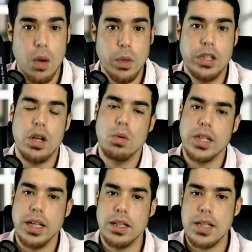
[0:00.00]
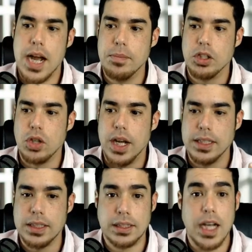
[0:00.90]
we don't take the time to try
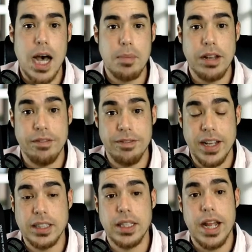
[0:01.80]
and stop and fix